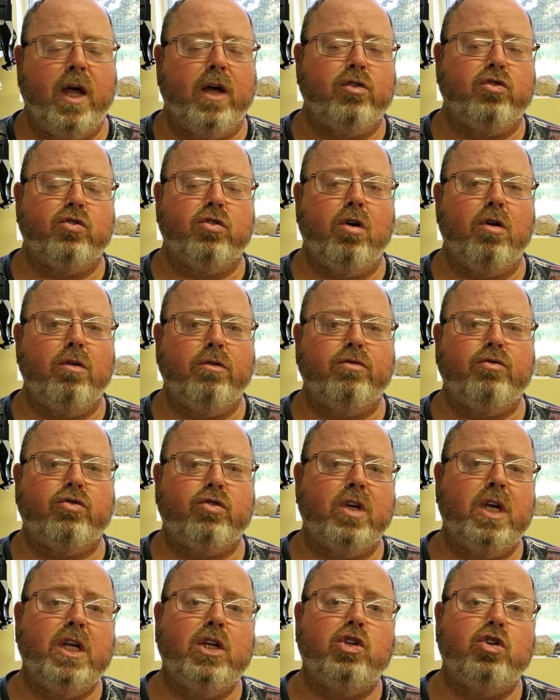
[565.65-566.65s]
Now, certain
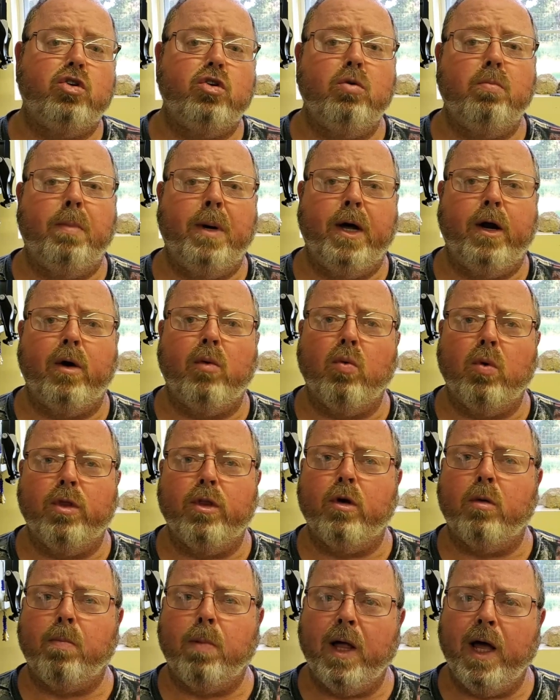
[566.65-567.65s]
seeds do better when
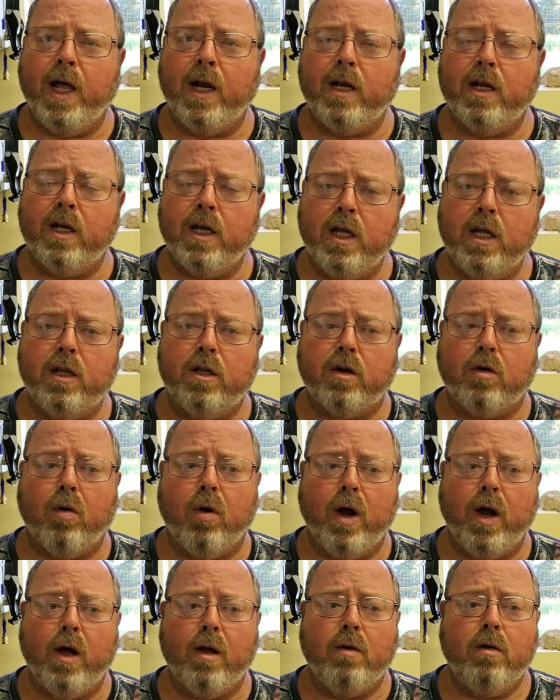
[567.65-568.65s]
they're planted in the
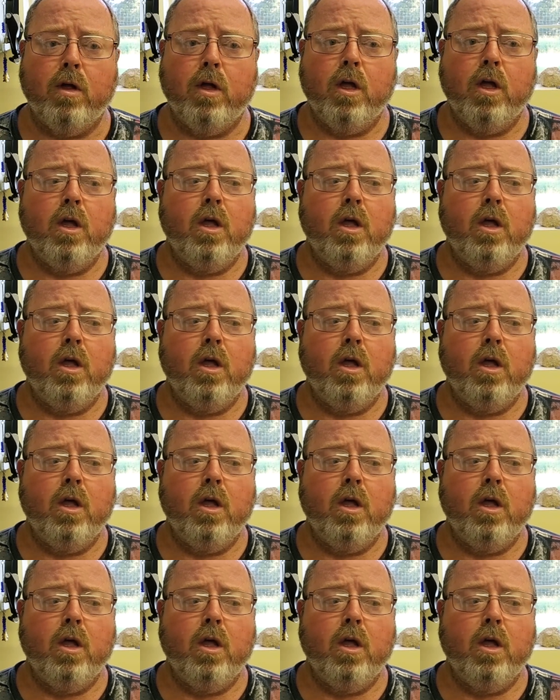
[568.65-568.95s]
ground,